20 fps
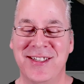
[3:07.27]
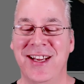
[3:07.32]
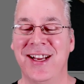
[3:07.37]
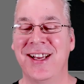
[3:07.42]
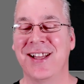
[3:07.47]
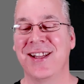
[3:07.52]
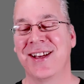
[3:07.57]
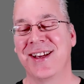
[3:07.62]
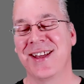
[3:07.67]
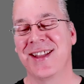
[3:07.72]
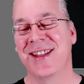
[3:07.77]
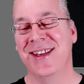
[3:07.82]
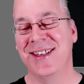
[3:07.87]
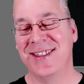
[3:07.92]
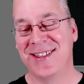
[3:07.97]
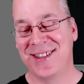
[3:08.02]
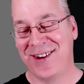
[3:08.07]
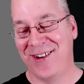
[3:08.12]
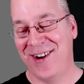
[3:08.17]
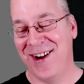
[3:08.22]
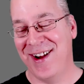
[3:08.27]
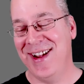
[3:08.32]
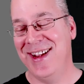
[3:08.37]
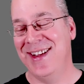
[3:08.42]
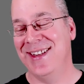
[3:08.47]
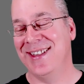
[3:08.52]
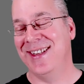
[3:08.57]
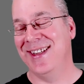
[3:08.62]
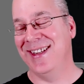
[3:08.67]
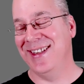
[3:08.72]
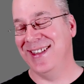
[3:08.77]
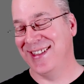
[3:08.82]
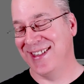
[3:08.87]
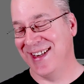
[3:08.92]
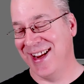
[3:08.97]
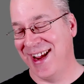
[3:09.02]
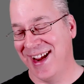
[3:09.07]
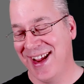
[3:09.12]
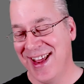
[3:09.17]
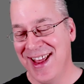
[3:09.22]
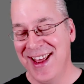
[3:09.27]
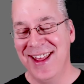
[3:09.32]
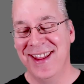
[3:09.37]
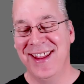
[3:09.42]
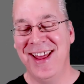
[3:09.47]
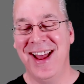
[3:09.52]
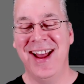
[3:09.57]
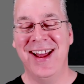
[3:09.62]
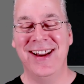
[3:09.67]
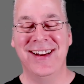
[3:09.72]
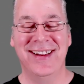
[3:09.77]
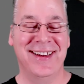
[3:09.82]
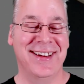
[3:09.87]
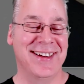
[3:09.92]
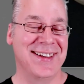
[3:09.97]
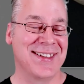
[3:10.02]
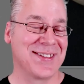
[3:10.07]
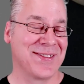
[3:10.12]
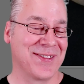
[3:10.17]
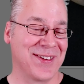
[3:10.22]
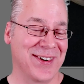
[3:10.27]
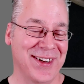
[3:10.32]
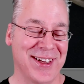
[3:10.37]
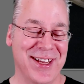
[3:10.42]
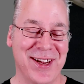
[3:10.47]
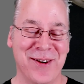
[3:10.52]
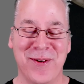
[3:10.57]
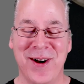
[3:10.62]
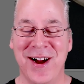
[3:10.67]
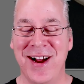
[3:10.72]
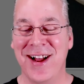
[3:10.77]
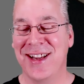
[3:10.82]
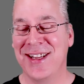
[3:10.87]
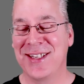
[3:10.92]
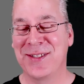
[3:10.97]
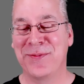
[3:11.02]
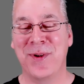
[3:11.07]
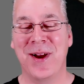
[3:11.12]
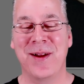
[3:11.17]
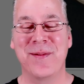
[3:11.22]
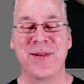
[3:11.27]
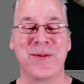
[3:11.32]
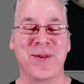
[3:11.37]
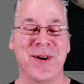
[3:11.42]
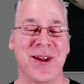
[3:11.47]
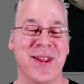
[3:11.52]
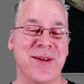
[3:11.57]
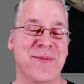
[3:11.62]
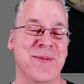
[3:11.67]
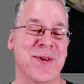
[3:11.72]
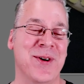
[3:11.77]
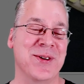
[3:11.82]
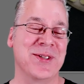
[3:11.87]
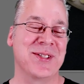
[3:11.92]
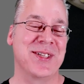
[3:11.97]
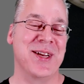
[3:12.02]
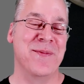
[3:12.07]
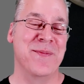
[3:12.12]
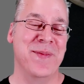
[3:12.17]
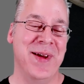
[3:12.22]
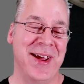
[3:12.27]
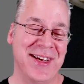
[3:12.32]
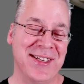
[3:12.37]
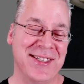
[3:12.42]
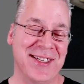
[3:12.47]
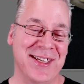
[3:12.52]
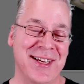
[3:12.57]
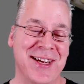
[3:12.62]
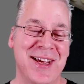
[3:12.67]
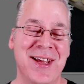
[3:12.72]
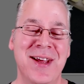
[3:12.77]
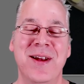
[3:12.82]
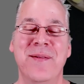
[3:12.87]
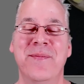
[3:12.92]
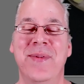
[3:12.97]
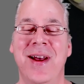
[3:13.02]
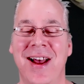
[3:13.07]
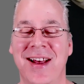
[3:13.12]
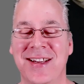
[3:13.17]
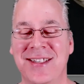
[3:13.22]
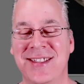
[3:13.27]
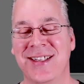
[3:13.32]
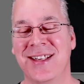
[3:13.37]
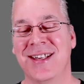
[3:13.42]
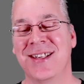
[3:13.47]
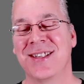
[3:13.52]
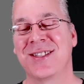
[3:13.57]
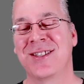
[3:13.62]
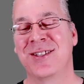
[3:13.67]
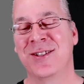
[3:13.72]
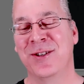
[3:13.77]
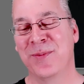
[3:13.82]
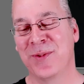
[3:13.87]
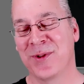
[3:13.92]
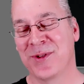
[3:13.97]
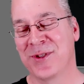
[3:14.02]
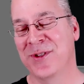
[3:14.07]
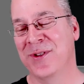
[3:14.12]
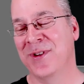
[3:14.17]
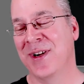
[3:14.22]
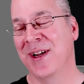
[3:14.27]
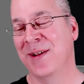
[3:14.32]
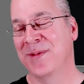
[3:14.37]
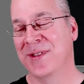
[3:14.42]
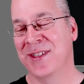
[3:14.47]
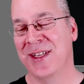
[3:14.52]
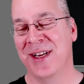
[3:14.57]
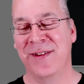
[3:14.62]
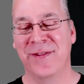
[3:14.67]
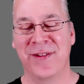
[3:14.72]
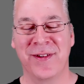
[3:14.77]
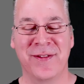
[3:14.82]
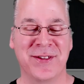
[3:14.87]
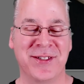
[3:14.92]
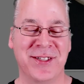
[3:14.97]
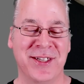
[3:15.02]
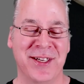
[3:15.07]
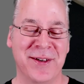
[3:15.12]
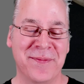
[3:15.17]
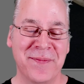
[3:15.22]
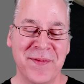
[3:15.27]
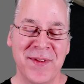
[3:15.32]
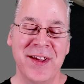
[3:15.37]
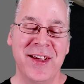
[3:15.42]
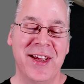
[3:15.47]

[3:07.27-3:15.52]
Take a look at this crazy snake. That is really wild. It's probably one of the most amazing pastel Super Stripes that I've ever seen.